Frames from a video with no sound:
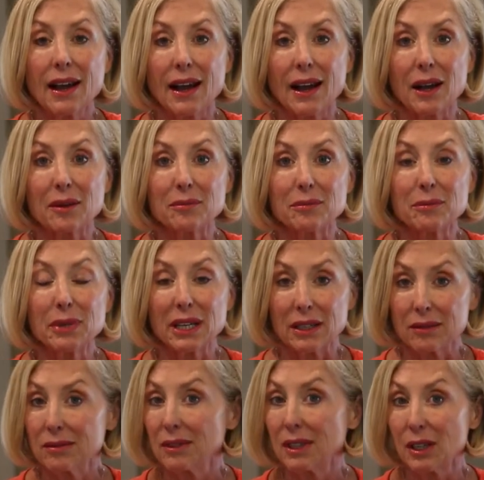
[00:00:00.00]

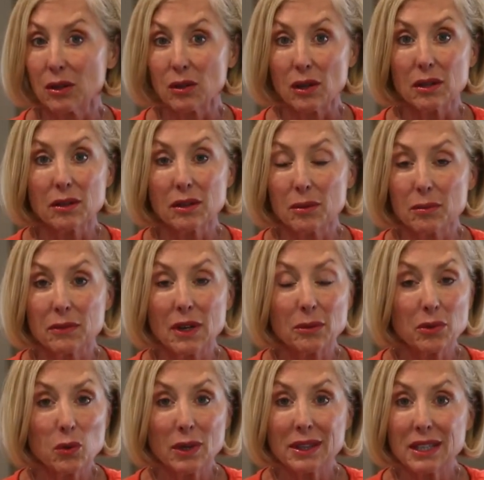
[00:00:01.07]
But the
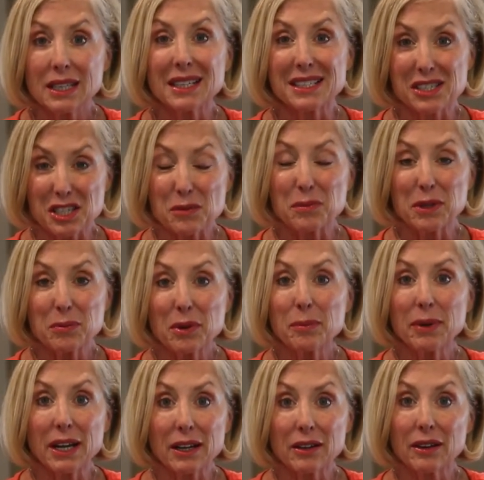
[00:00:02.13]
number one thing is just be
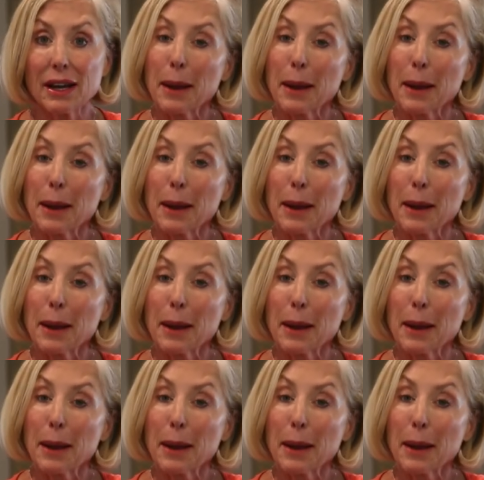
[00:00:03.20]
prepared